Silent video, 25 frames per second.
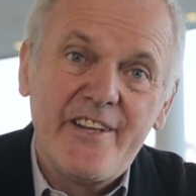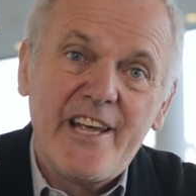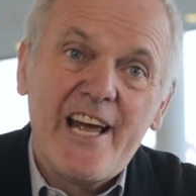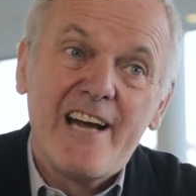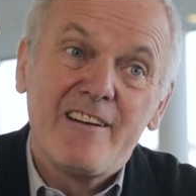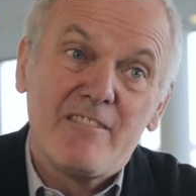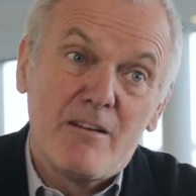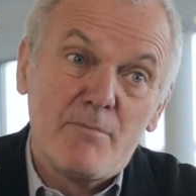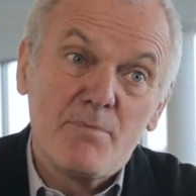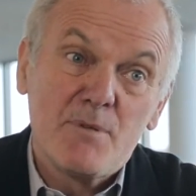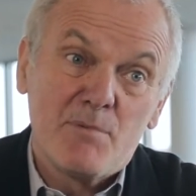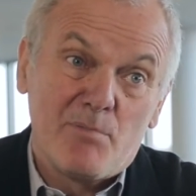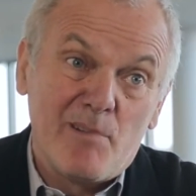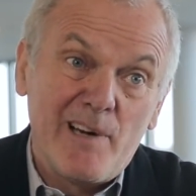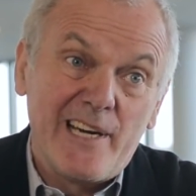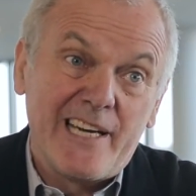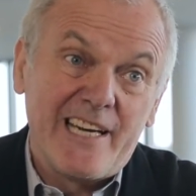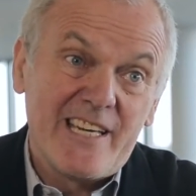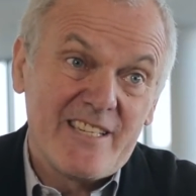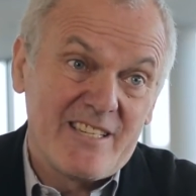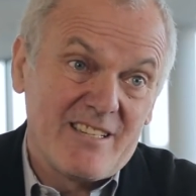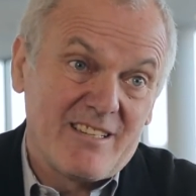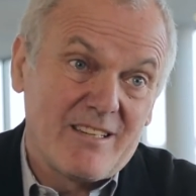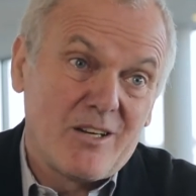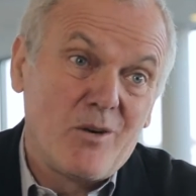the Arab Spring
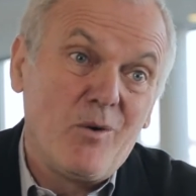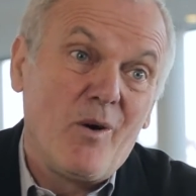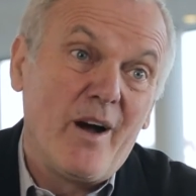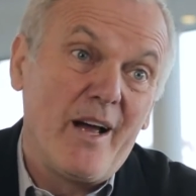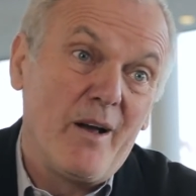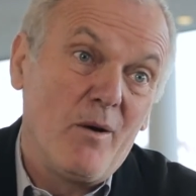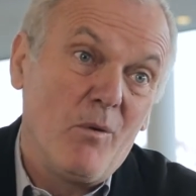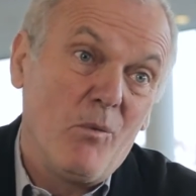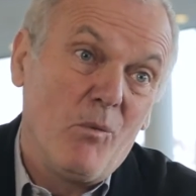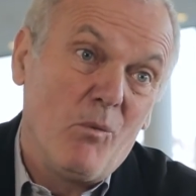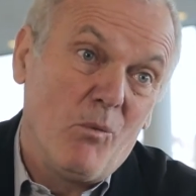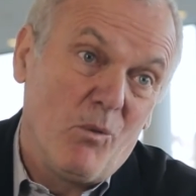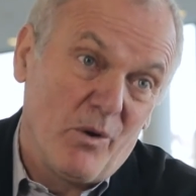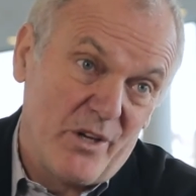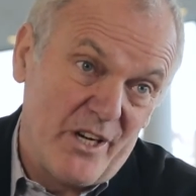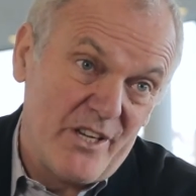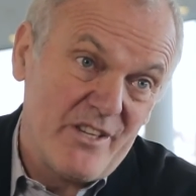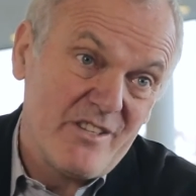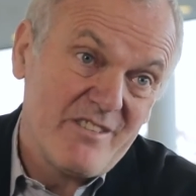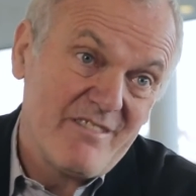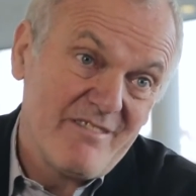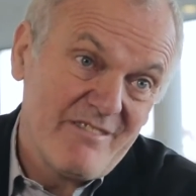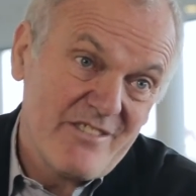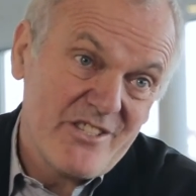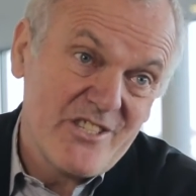isn't quite what it
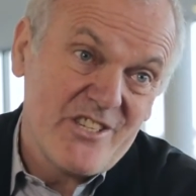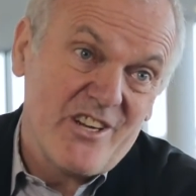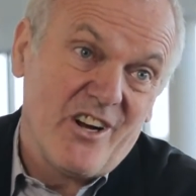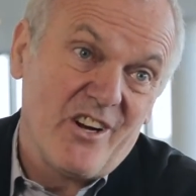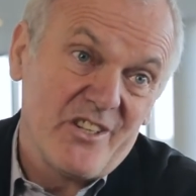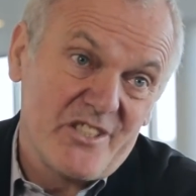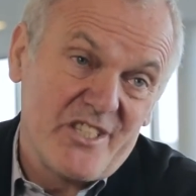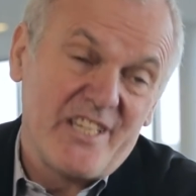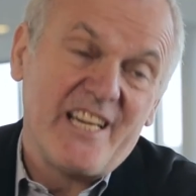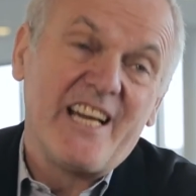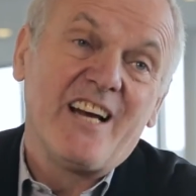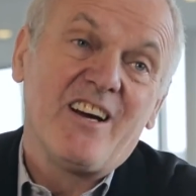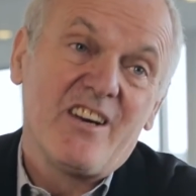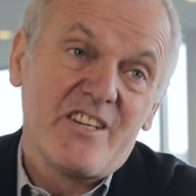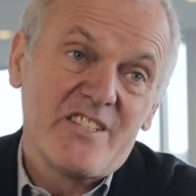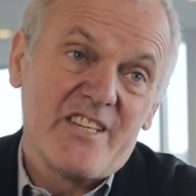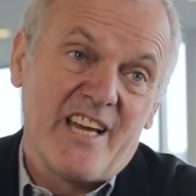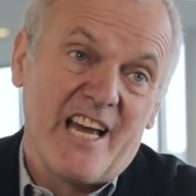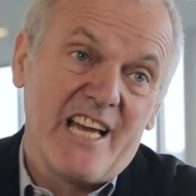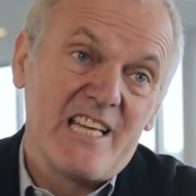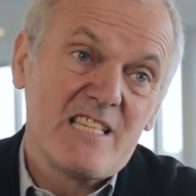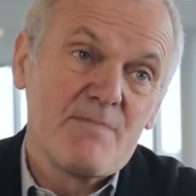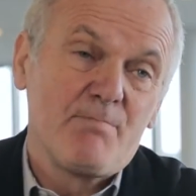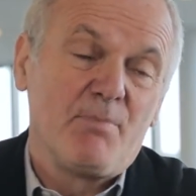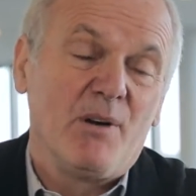started out
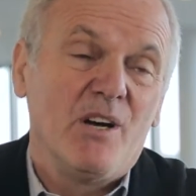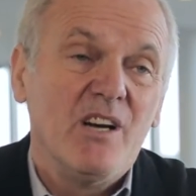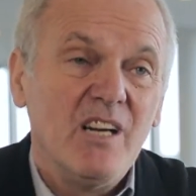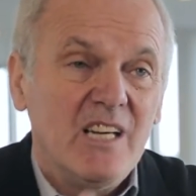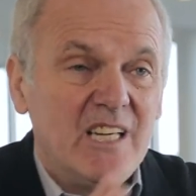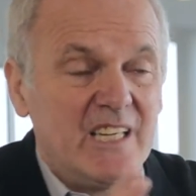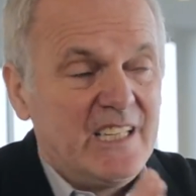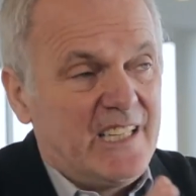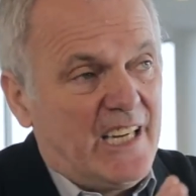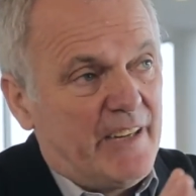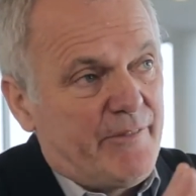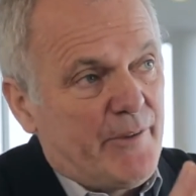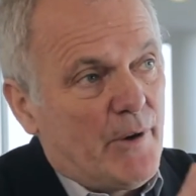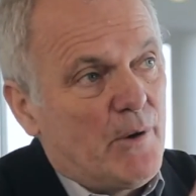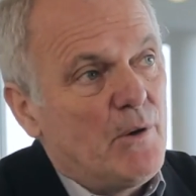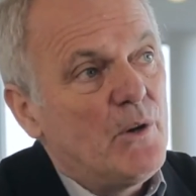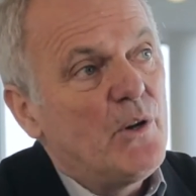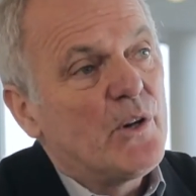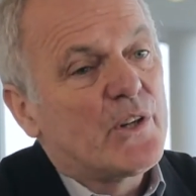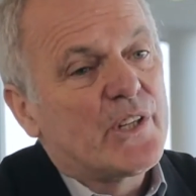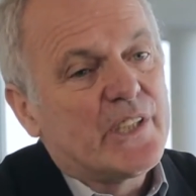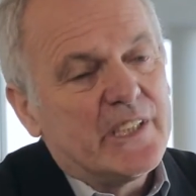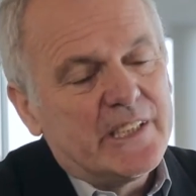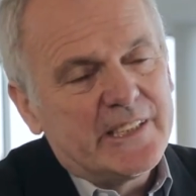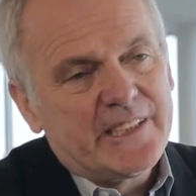as, but if you
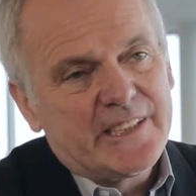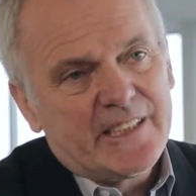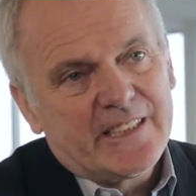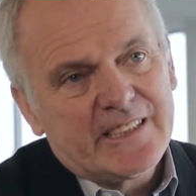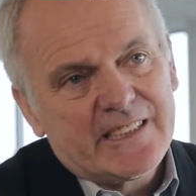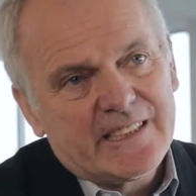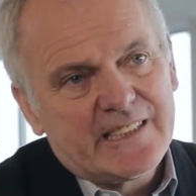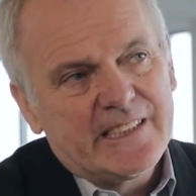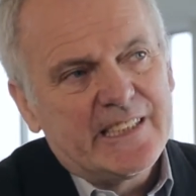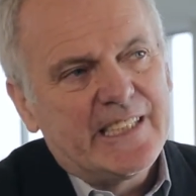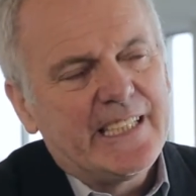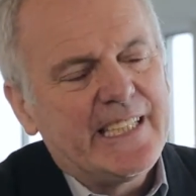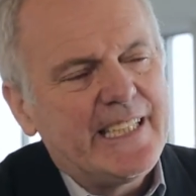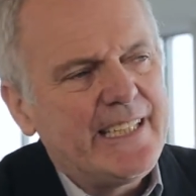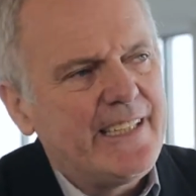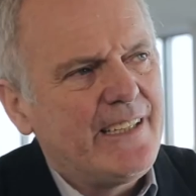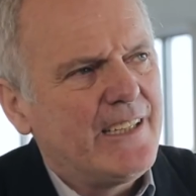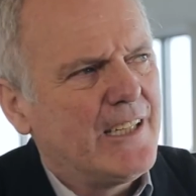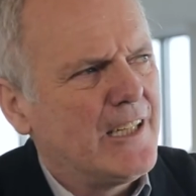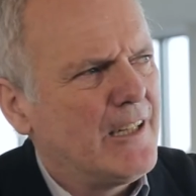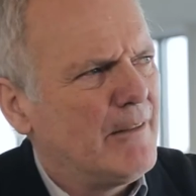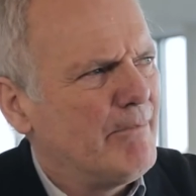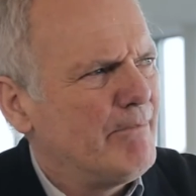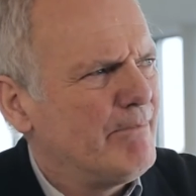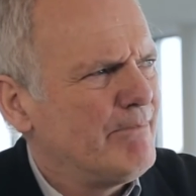look at just
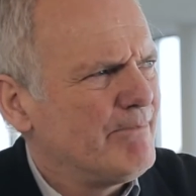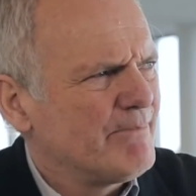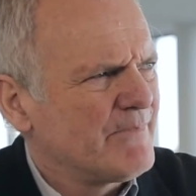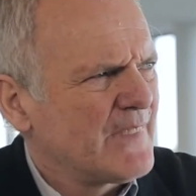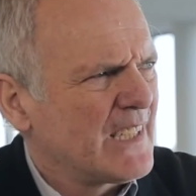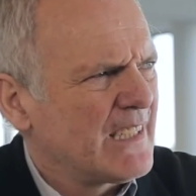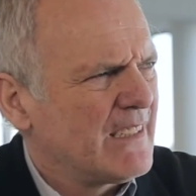the, um,